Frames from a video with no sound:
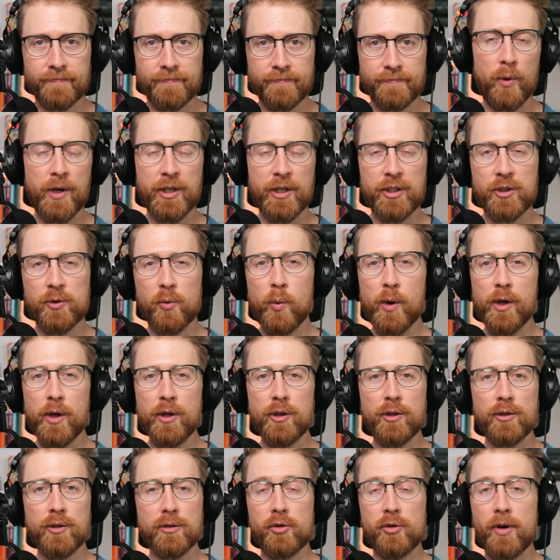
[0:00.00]
which
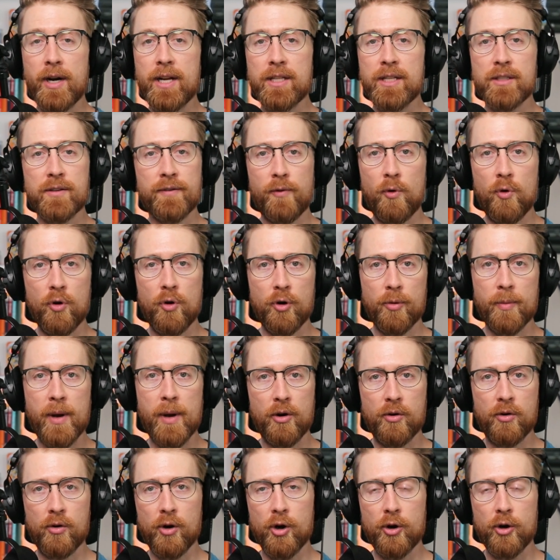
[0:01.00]
will transform
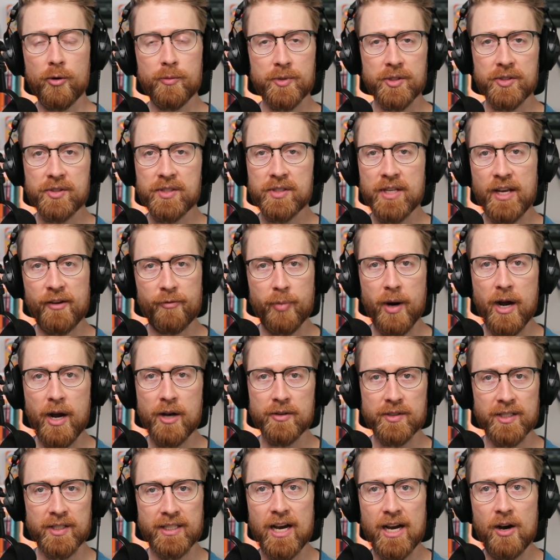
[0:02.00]
how Chrome's safe
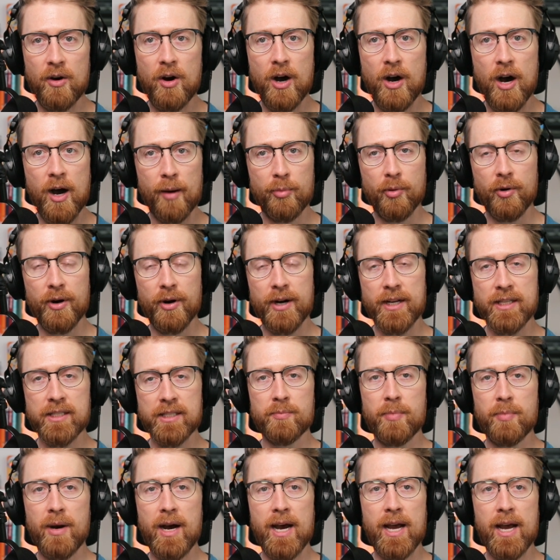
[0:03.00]
browsing now
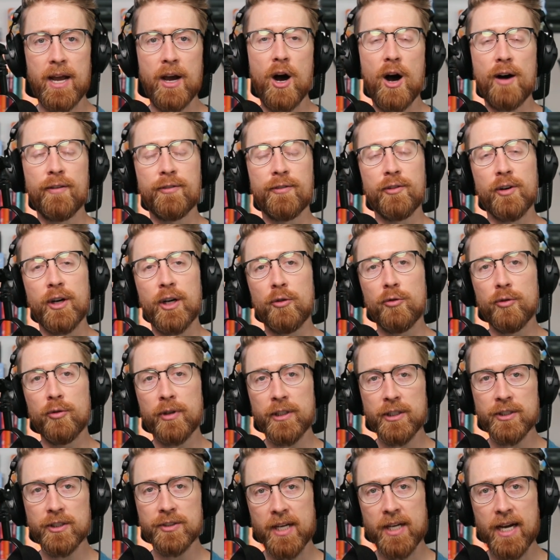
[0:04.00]
operates by offering
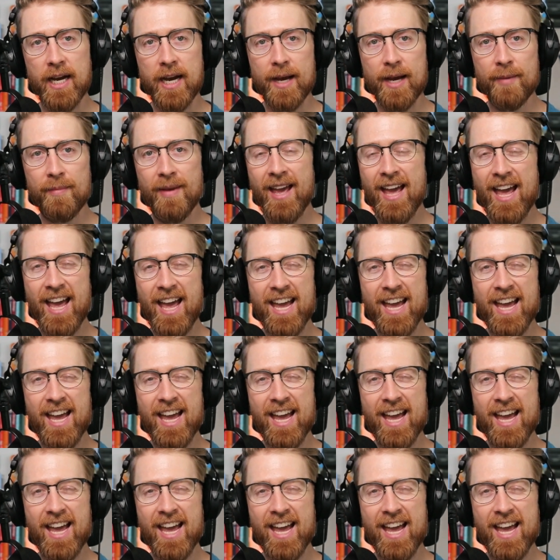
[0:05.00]
real-time